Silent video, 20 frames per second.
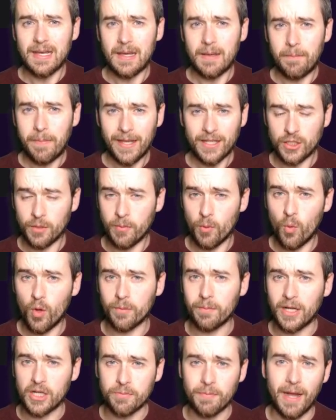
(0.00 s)
picks up a
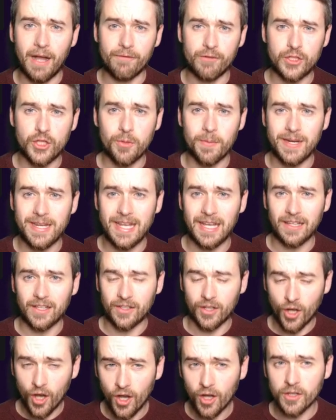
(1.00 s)
1-match ban for too many yellow
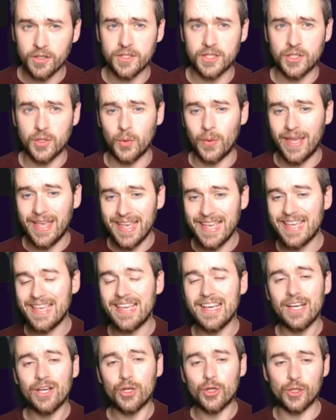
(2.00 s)
cards, so
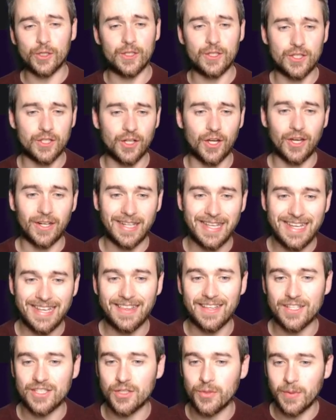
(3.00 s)
he couldn't start
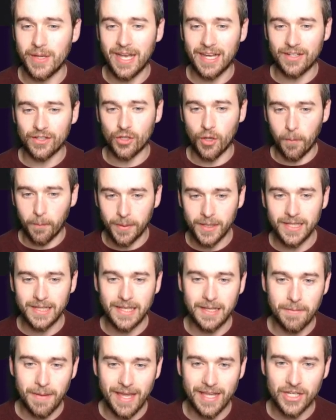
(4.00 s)
either. So we had a
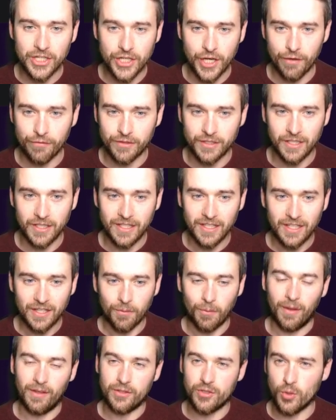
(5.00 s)
completely makeshift,
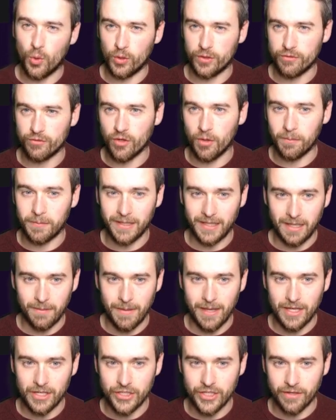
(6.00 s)
but sort of completely
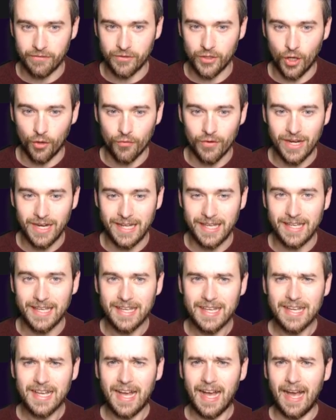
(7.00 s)
makeshift, not really.
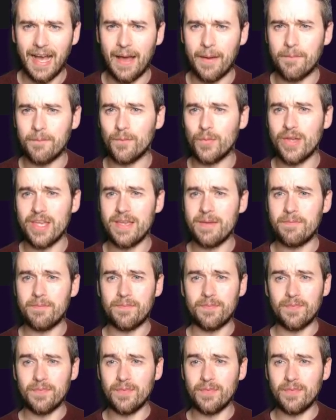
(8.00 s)
We